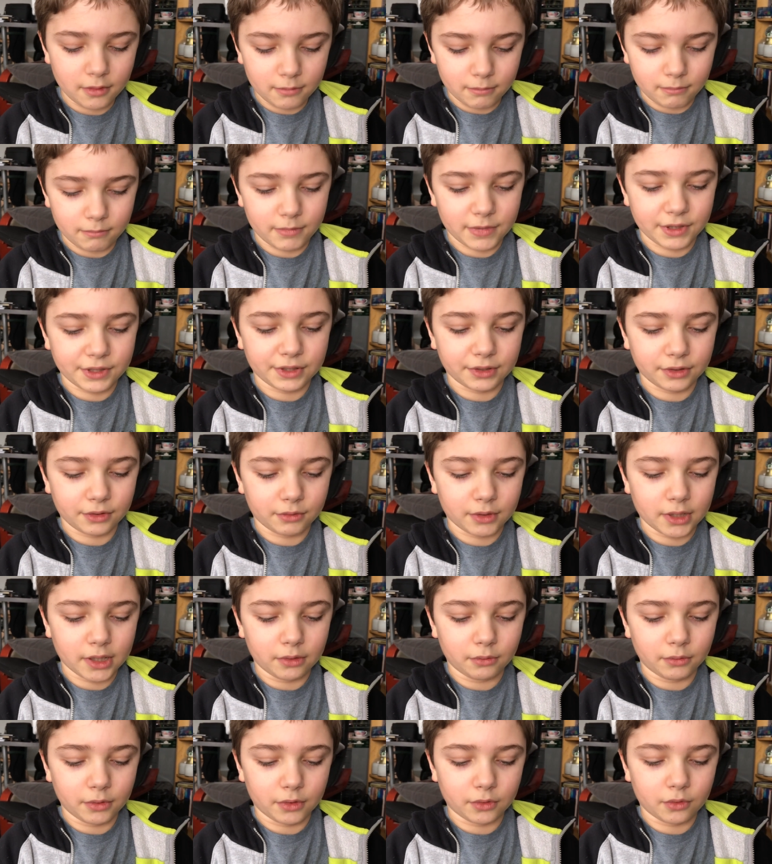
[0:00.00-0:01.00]
messing
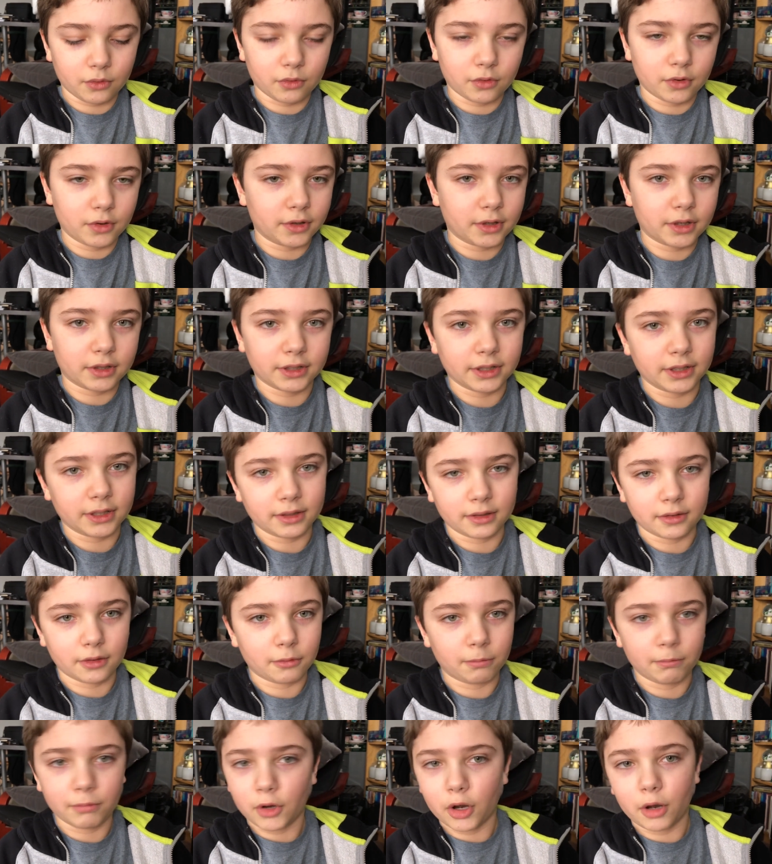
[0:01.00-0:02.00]
around with the corner cutting,
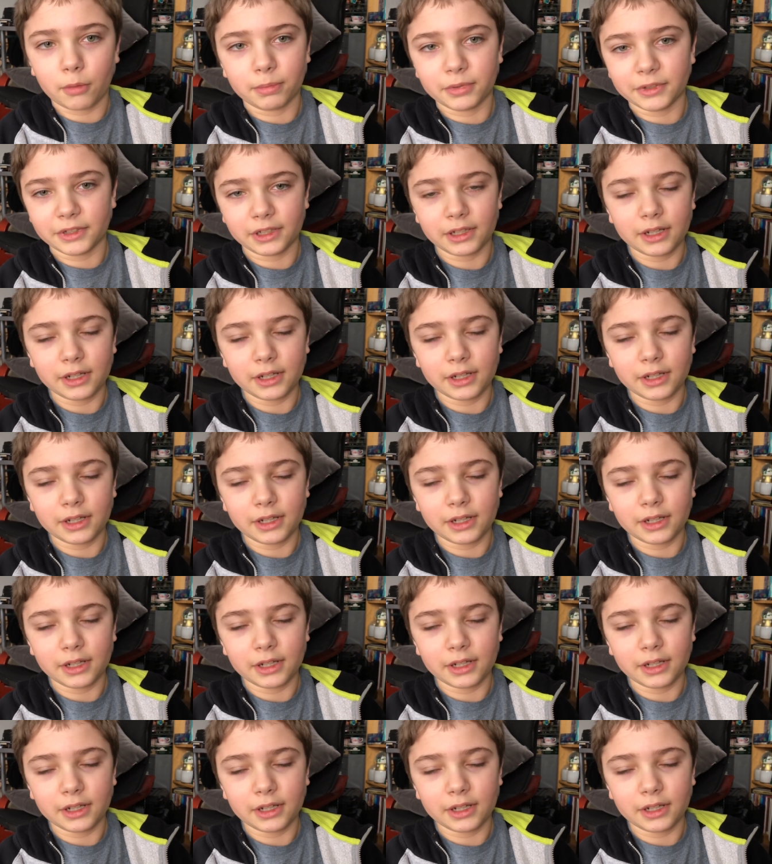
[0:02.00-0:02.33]
I'll pop it.